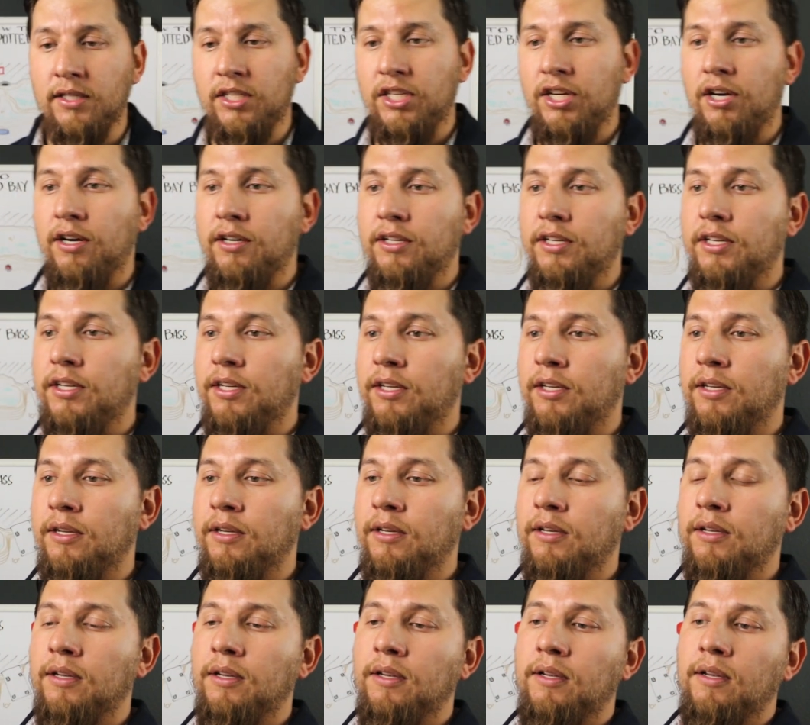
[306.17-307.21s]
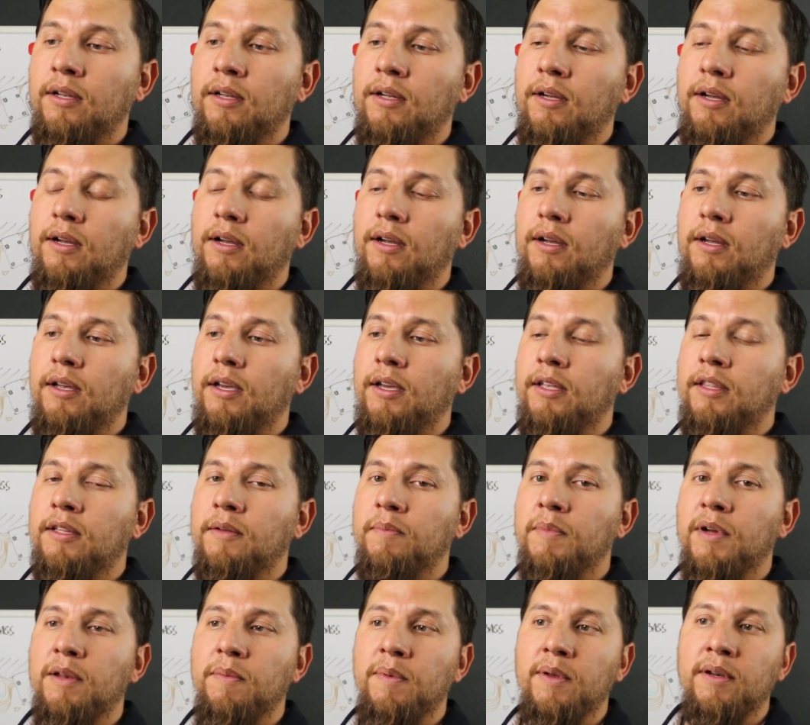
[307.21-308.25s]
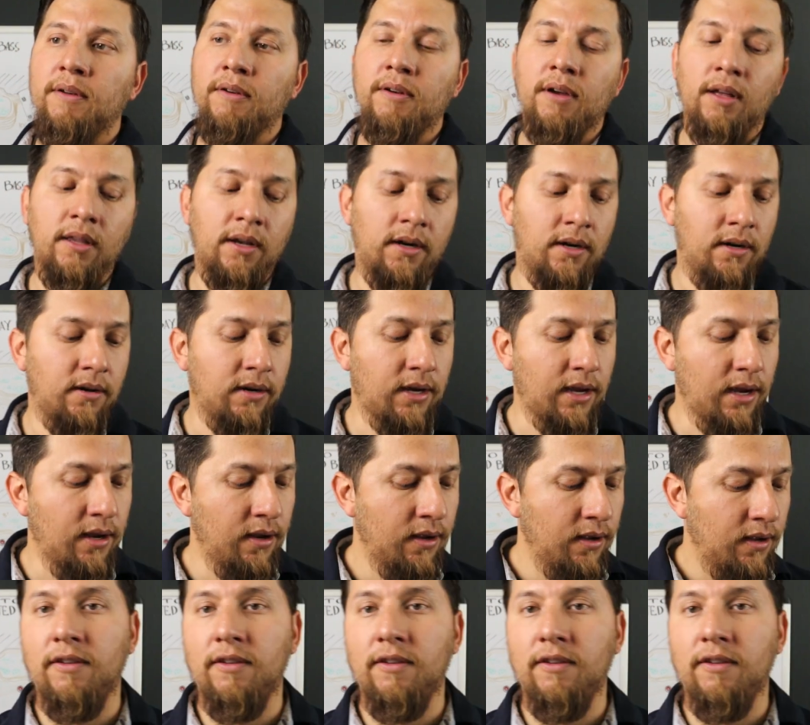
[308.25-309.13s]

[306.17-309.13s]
TRD in the mud minnow color, okay?